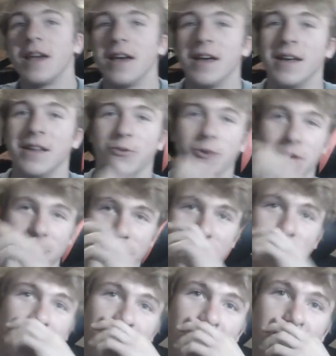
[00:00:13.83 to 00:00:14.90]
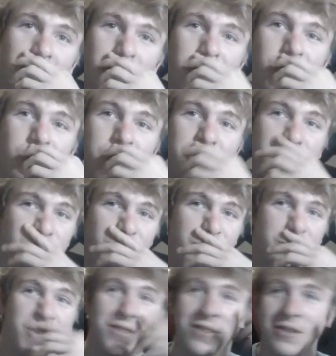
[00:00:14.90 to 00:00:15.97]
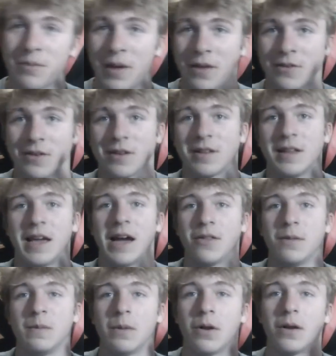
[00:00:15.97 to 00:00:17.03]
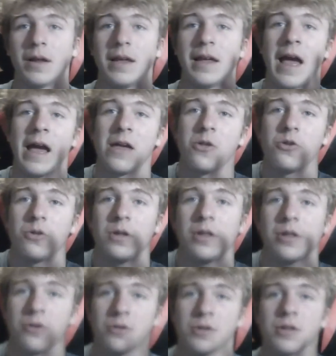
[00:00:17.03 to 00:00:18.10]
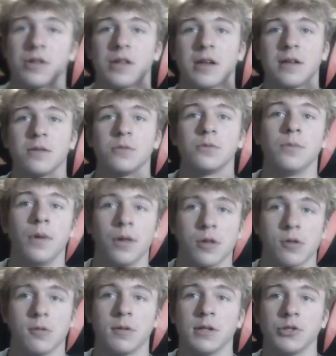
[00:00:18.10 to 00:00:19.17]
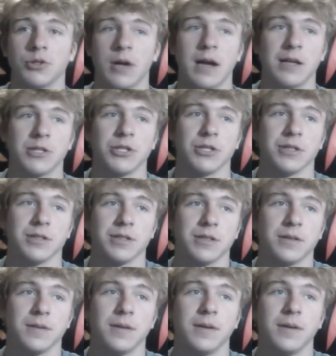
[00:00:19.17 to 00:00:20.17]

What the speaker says: Anyways, to make a long story short, this is basically how the body actually starts to signal muscle contractions.